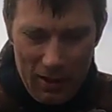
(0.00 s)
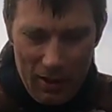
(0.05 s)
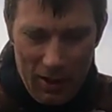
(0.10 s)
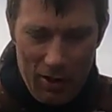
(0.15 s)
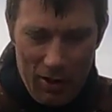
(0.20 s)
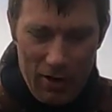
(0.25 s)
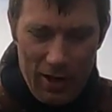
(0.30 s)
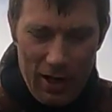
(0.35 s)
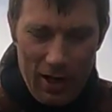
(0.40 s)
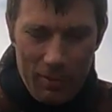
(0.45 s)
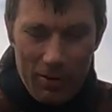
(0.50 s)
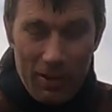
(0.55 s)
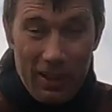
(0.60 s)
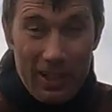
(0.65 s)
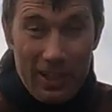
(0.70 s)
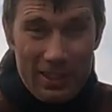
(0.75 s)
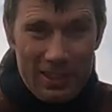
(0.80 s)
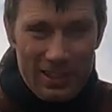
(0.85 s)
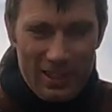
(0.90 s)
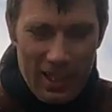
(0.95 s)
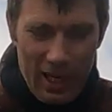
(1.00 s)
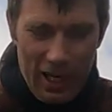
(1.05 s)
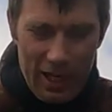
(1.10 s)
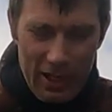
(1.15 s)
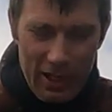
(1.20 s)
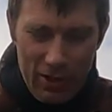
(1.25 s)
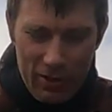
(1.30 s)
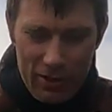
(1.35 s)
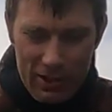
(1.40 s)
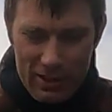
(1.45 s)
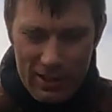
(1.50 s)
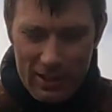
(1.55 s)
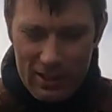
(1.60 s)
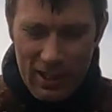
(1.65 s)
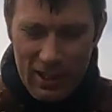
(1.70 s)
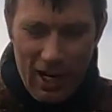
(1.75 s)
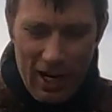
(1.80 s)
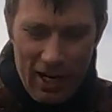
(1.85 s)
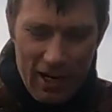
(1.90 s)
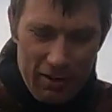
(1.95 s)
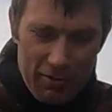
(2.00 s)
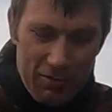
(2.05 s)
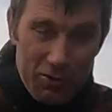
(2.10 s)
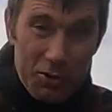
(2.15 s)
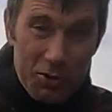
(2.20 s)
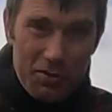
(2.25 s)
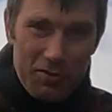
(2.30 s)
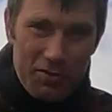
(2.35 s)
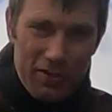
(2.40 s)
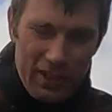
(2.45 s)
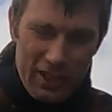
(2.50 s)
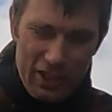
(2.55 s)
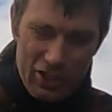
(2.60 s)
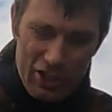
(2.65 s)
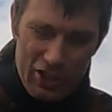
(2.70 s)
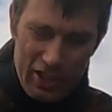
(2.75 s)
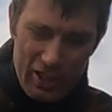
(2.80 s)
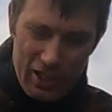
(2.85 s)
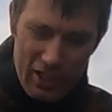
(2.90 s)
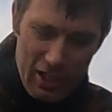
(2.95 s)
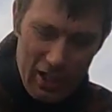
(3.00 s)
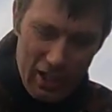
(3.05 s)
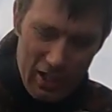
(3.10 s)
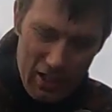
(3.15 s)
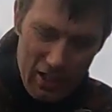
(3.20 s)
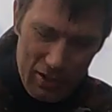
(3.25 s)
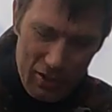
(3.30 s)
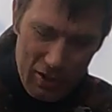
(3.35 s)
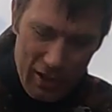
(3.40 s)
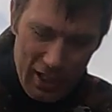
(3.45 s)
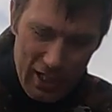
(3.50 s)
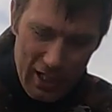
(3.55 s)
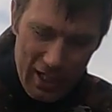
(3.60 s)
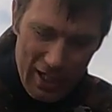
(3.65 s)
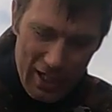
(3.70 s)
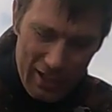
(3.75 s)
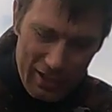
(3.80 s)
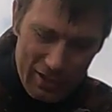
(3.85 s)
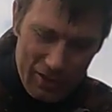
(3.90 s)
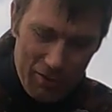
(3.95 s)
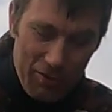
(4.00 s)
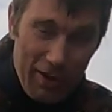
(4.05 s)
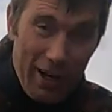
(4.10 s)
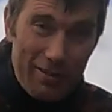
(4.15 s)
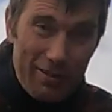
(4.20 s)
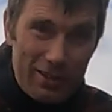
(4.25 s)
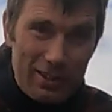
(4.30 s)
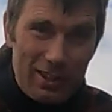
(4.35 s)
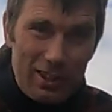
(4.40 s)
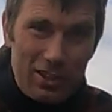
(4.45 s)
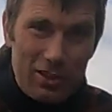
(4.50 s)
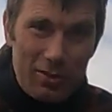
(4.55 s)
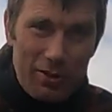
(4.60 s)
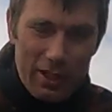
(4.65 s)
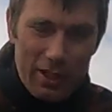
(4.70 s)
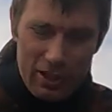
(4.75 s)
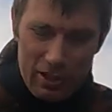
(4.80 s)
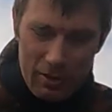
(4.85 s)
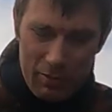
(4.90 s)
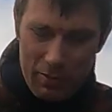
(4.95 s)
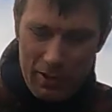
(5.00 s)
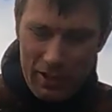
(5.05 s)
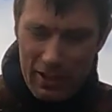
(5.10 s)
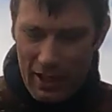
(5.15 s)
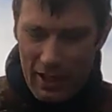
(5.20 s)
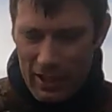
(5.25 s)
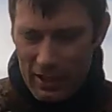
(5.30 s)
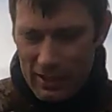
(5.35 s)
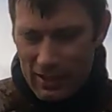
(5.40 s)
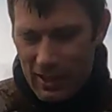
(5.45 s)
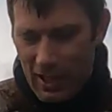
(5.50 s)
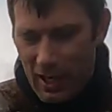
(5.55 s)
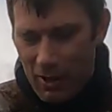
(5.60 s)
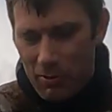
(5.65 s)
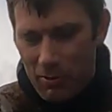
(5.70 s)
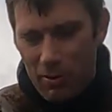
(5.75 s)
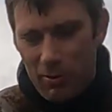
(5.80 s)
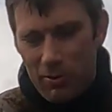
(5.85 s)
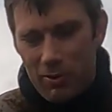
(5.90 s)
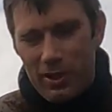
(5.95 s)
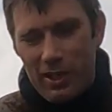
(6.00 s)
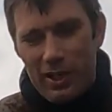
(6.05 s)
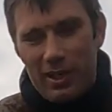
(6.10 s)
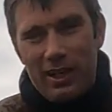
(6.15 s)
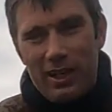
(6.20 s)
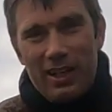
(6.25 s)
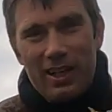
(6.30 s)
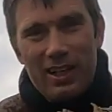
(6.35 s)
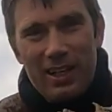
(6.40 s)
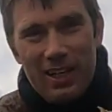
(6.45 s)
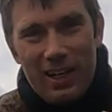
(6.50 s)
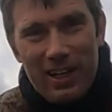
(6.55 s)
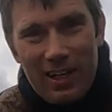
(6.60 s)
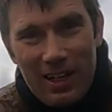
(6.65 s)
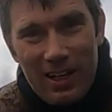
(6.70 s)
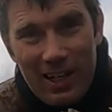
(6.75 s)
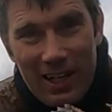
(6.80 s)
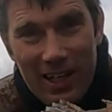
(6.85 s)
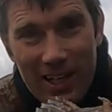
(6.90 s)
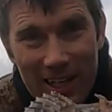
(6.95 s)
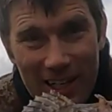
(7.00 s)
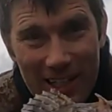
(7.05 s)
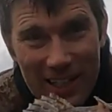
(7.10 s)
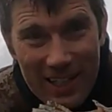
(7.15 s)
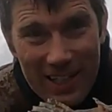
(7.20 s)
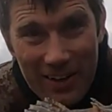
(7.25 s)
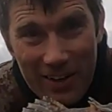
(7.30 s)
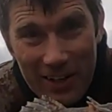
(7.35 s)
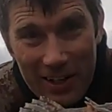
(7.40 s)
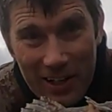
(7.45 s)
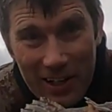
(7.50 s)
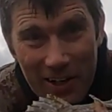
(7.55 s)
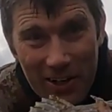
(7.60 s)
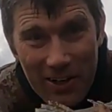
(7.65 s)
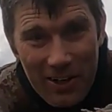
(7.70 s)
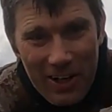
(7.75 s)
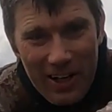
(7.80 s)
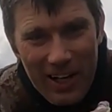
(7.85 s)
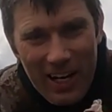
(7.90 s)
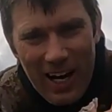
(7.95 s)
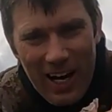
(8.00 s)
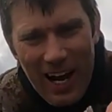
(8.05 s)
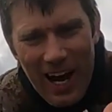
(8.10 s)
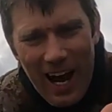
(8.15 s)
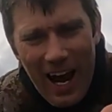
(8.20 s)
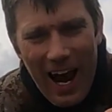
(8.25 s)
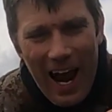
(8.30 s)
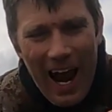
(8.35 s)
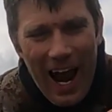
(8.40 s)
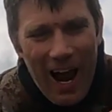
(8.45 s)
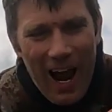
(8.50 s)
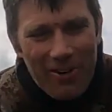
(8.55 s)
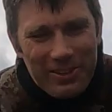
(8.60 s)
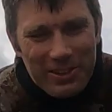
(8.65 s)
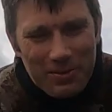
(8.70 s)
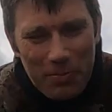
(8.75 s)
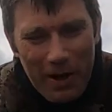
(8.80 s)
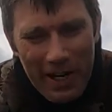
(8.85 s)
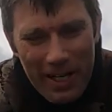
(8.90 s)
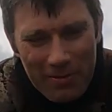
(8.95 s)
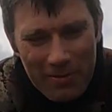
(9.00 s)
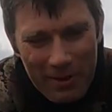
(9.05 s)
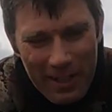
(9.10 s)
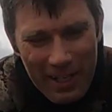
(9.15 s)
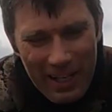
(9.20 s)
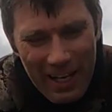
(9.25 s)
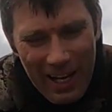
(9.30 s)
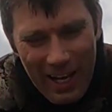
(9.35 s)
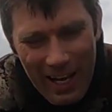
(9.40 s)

All right, I'm gonna let this guy go. This is not a food fish. You can eat it in a survival situation, but that is not what we're in. There you go. Ow, it's biting me.